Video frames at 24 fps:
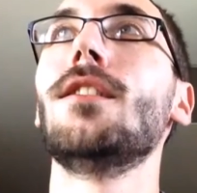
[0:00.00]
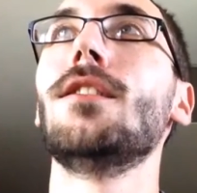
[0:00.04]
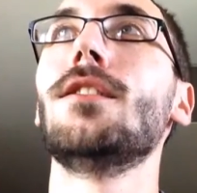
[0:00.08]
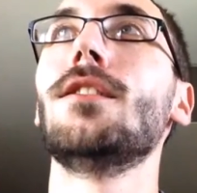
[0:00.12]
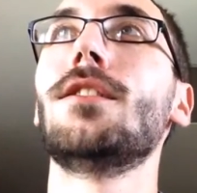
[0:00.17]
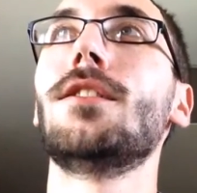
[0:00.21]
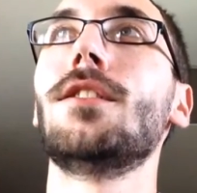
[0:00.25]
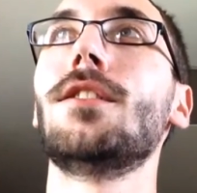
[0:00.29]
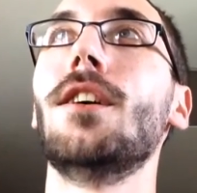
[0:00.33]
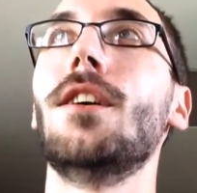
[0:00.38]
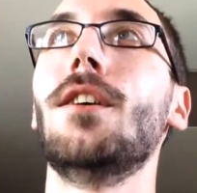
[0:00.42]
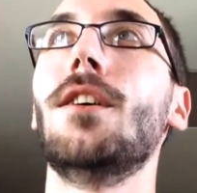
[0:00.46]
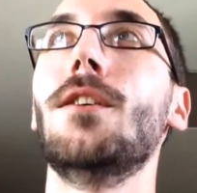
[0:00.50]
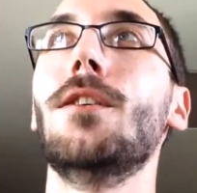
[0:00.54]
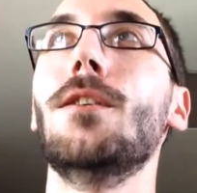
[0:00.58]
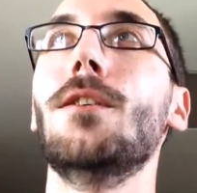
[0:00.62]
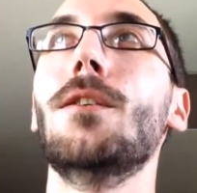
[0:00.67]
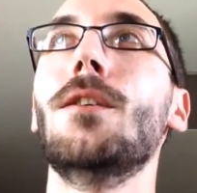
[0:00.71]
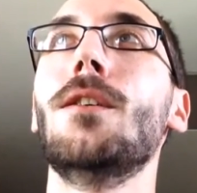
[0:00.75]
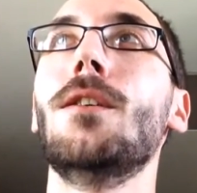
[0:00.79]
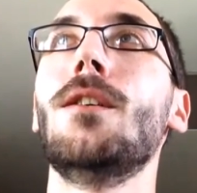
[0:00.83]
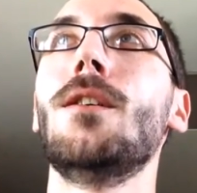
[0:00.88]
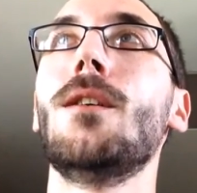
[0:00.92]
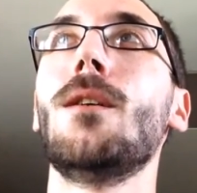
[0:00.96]

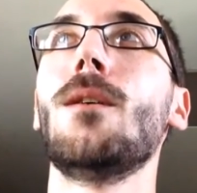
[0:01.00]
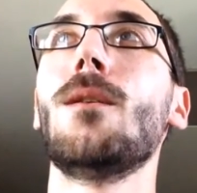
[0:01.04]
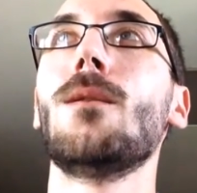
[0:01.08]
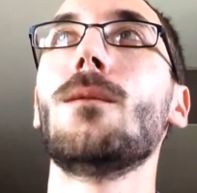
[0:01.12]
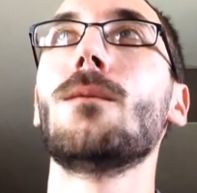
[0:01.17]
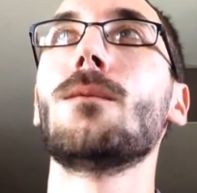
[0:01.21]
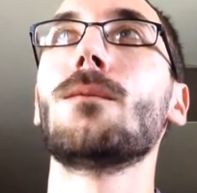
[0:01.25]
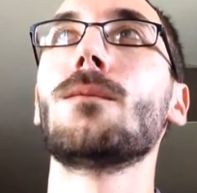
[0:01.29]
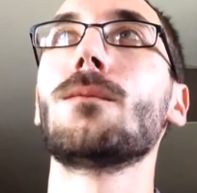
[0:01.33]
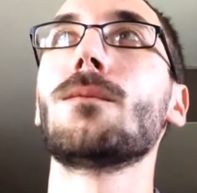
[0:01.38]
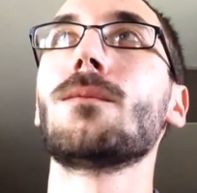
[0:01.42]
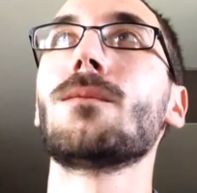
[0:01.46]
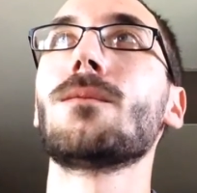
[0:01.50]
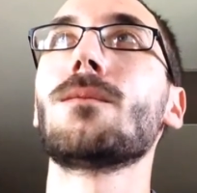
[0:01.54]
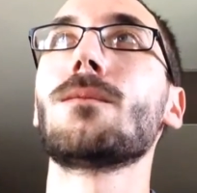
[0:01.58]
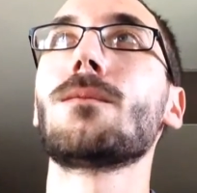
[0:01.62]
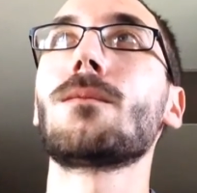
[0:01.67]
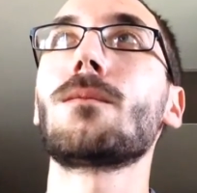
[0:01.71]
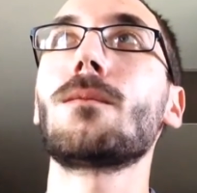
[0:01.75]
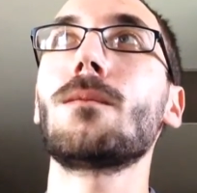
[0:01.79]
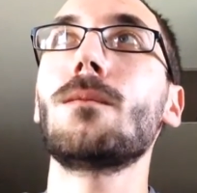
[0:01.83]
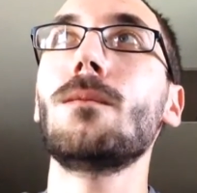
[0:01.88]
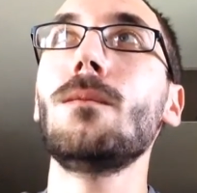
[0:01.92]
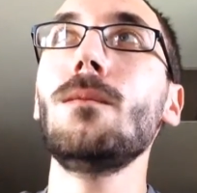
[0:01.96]
So,
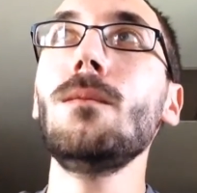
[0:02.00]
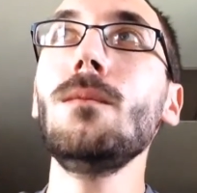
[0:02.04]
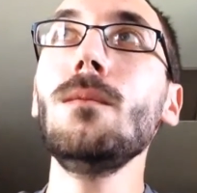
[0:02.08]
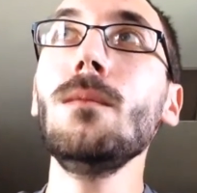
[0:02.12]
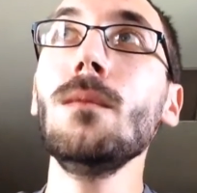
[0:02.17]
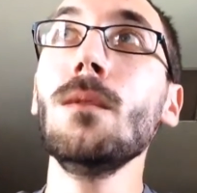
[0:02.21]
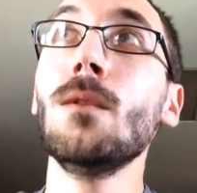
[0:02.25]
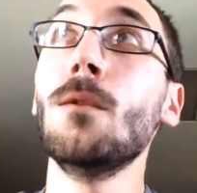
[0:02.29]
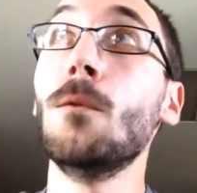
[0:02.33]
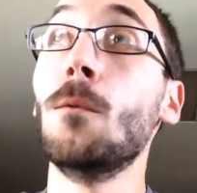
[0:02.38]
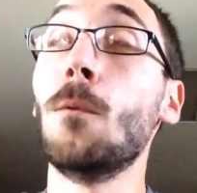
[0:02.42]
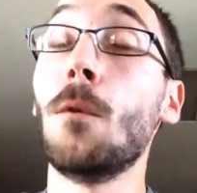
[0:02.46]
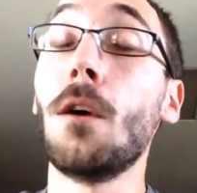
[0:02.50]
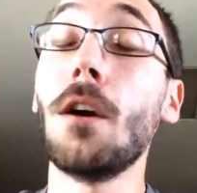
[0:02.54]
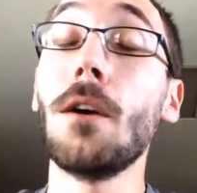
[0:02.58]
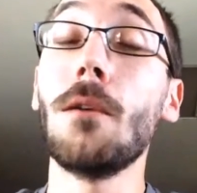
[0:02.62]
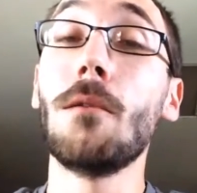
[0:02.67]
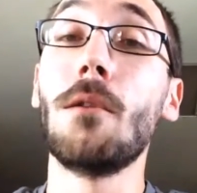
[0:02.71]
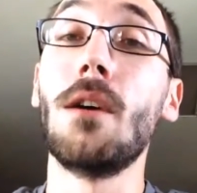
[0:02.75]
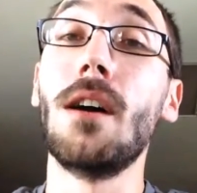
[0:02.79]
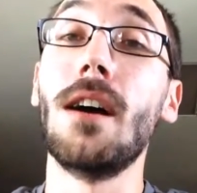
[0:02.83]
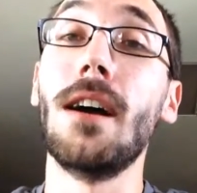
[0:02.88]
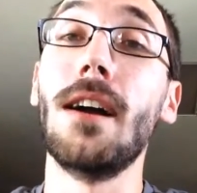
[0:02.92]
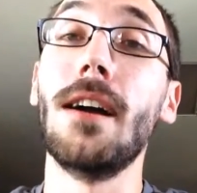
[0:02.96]

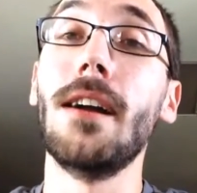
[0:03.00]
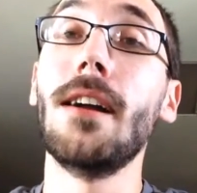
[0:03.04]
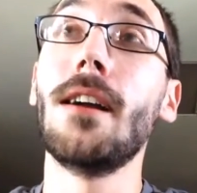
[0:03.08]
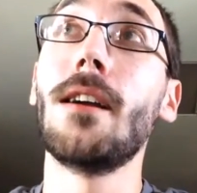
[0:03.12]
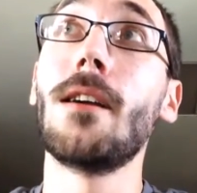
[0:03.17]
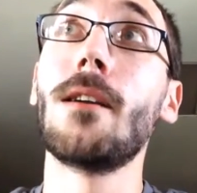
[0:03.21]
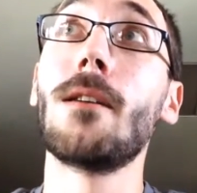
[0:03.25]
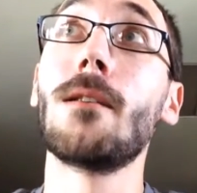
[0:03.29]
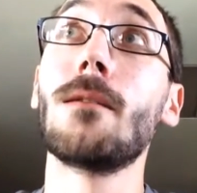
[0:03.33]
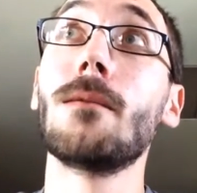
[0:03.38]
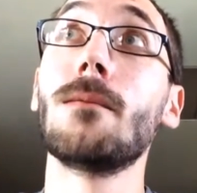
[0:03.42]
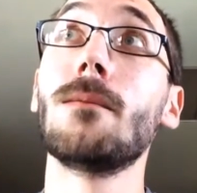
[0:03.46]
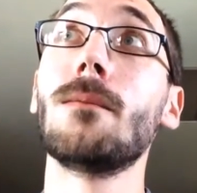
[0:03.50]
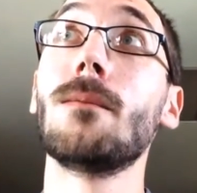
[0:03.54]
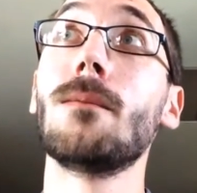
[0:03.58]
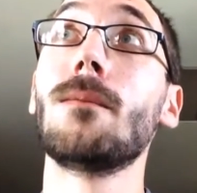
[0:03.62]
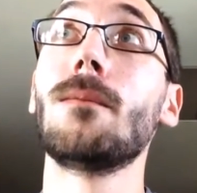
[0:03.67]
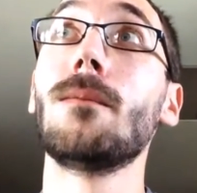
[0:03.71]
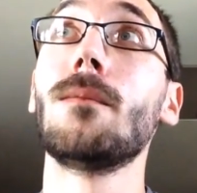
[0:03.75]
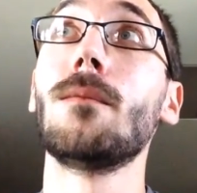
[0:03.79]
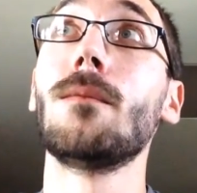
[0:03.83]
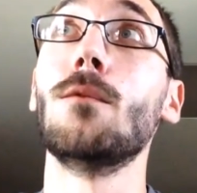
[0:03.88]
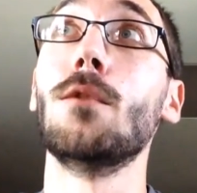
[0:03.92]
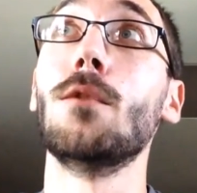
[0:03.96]
one way,
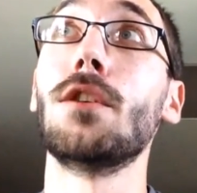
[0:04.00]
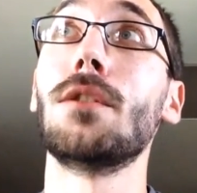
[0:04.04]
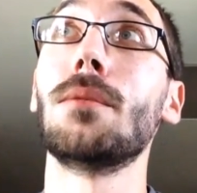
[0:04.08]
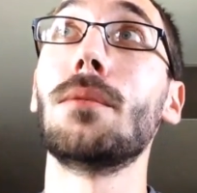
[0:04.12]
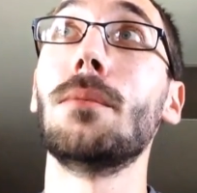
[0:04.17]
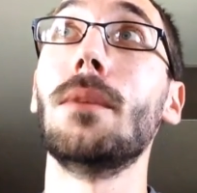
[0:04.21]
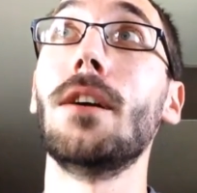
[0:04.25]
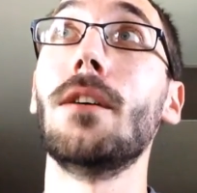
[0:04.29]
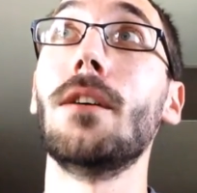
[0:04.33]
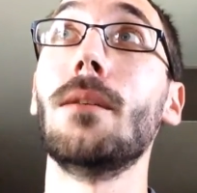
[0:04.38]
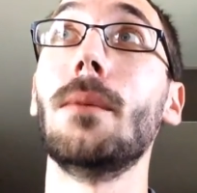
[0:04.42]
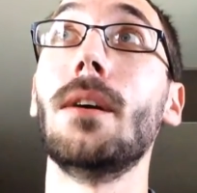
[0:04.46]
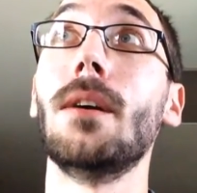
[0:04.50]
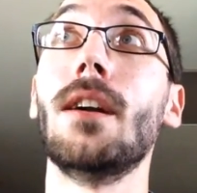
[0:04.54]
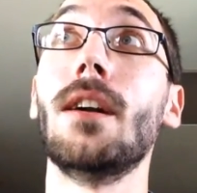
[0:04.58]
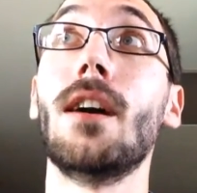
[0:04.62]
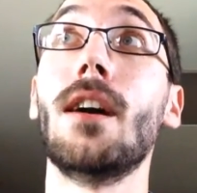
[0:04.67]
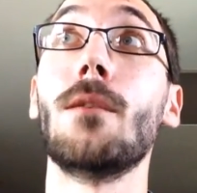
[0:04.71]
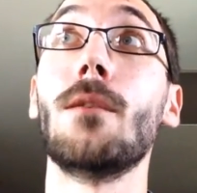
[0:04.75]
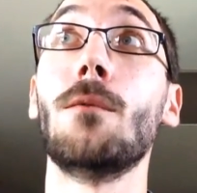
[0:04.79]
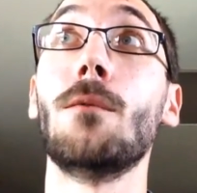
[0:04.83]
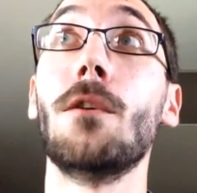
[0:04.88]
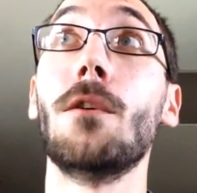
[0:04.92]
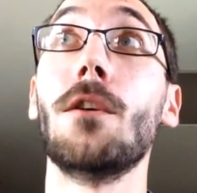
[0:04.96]
which may or may not